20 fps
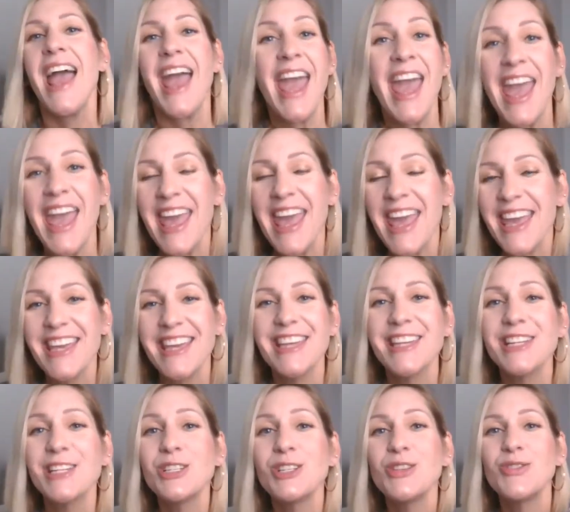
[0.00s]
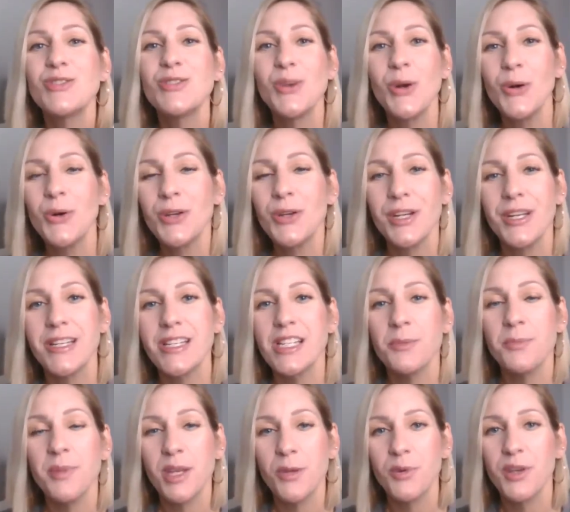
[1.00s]
Hey, it is so good
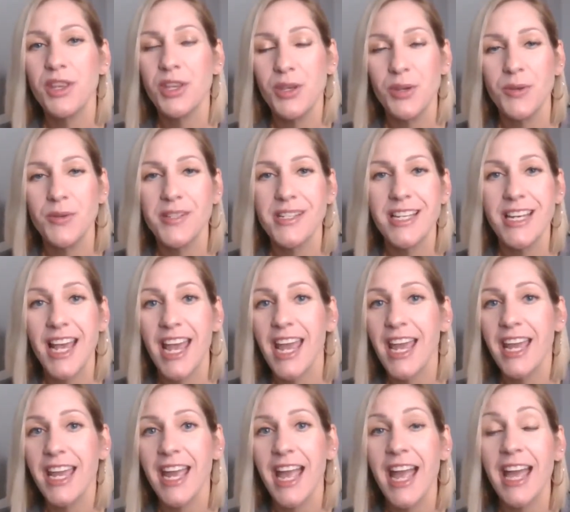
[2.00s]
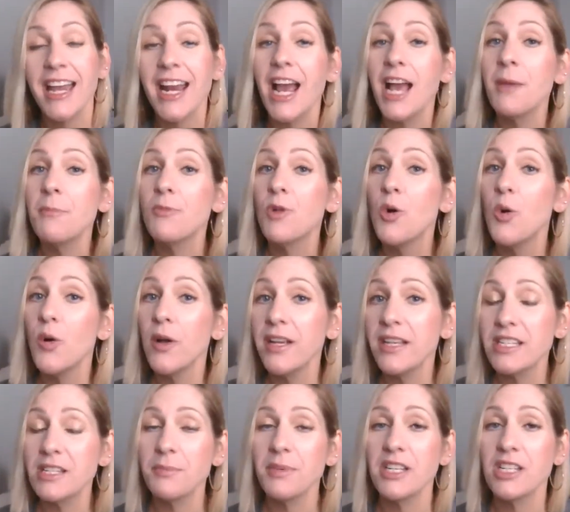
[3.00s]
to be with you today, and I'm
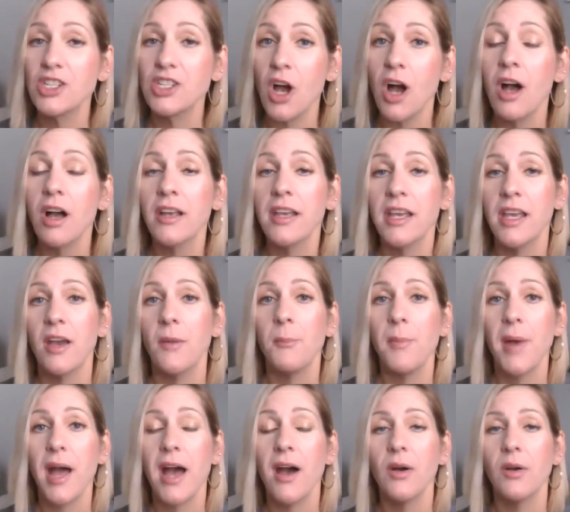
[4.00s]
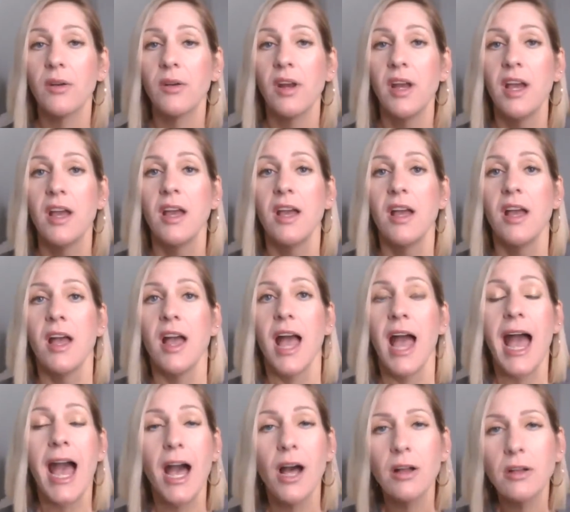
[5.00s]
going to be talking about
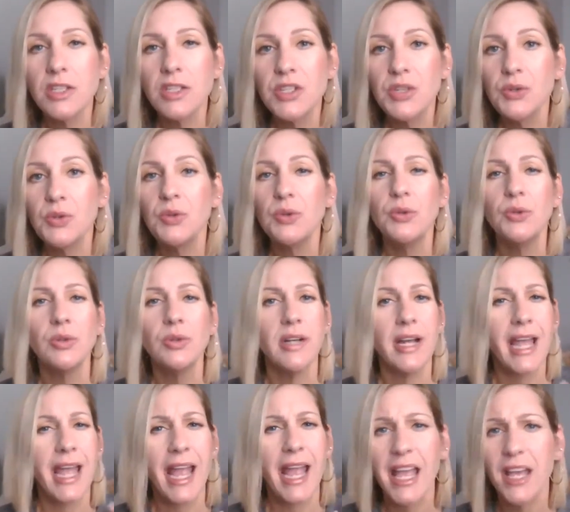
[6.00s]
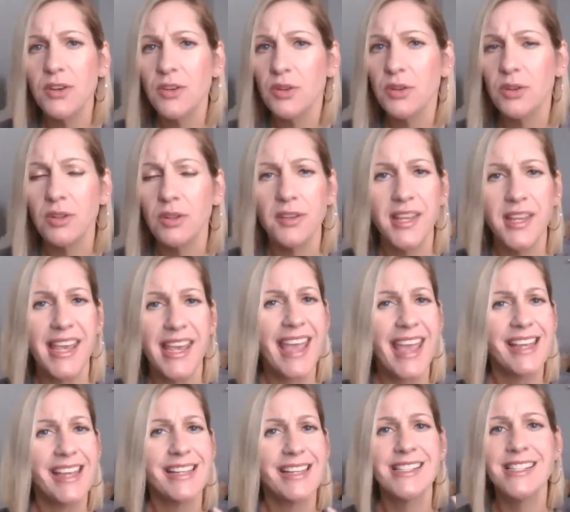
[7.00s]
how to handle the
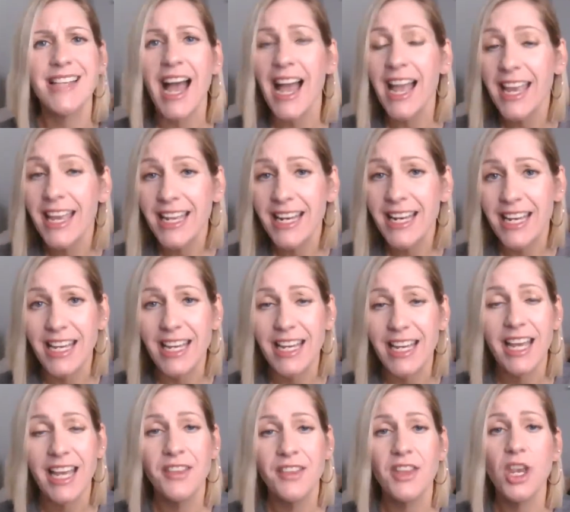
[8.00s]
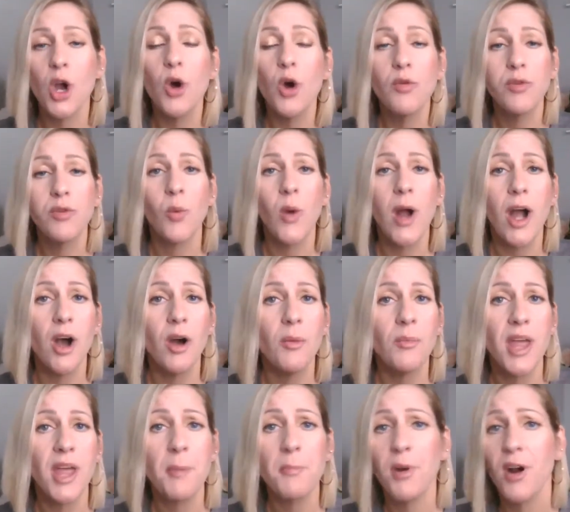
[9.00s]
anxiety and the
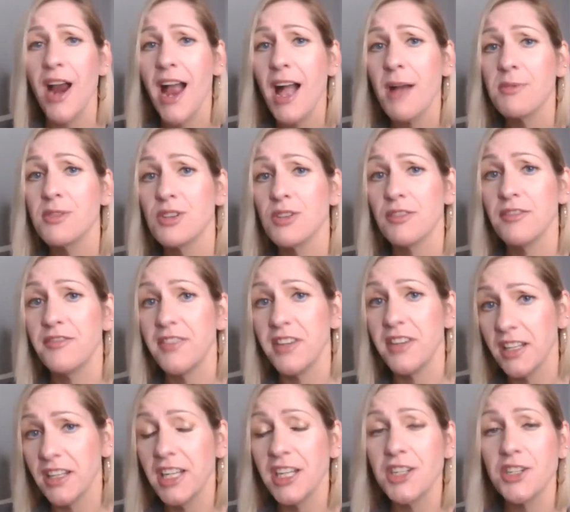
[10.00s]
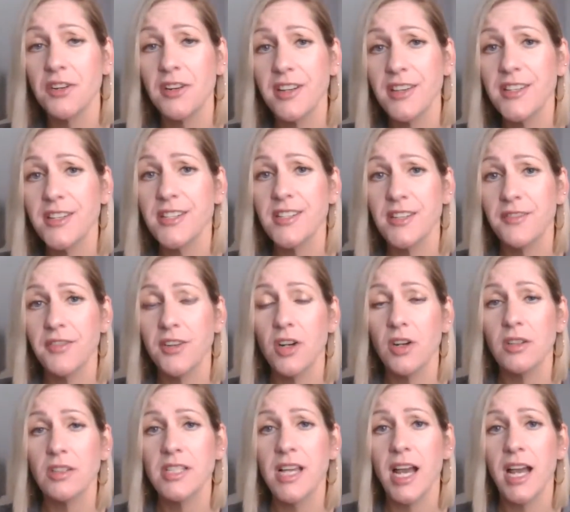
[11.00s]
overwhelm that perhaps you're feeling during this
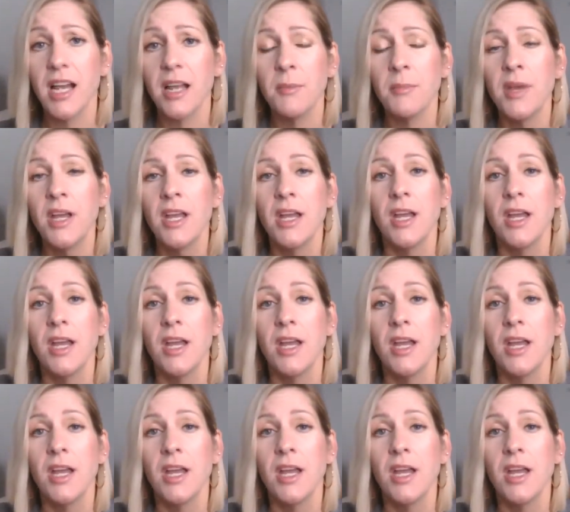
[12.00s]
difficult time.